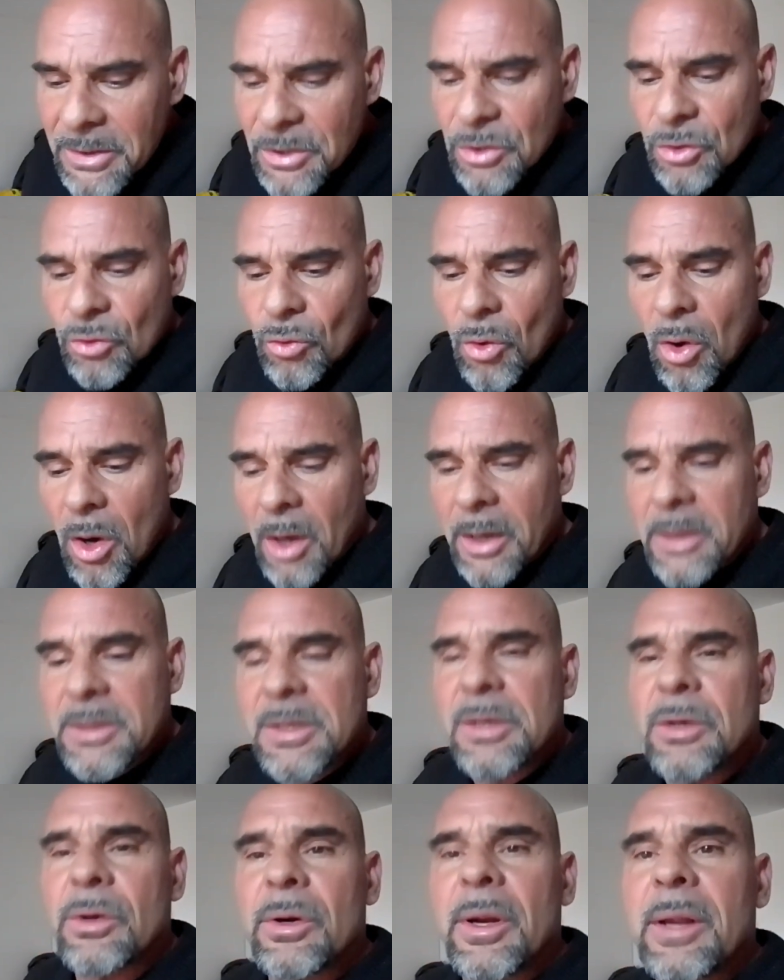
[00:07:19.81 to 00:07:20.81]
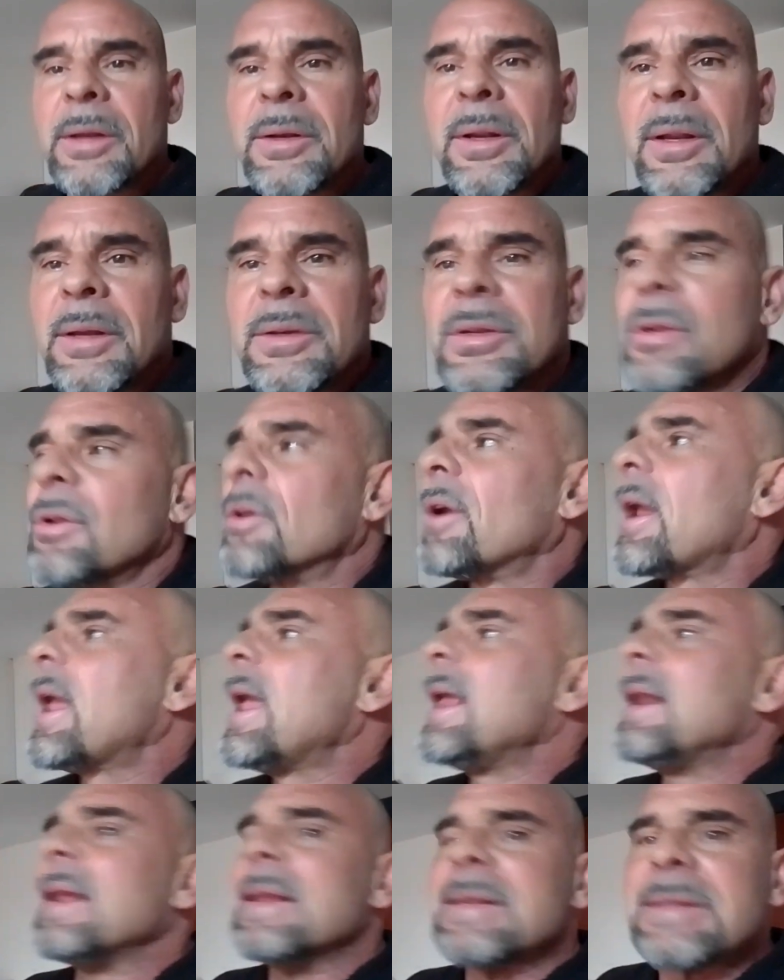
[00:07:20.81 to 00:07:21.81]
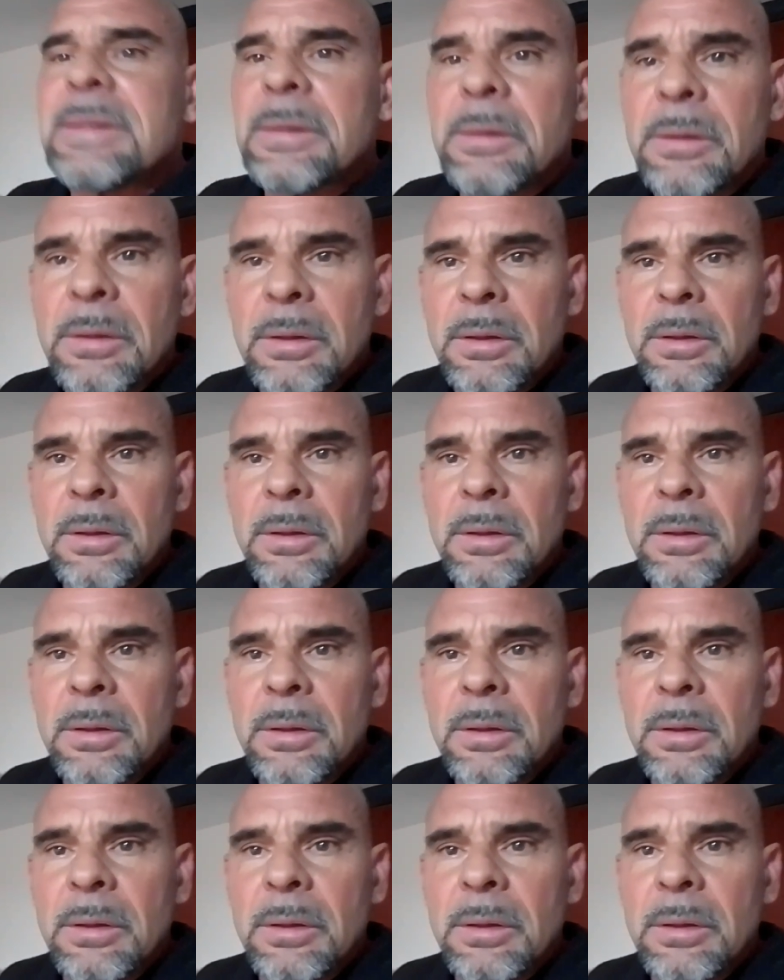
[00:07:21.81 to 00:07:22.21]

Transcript: strong into your 80s.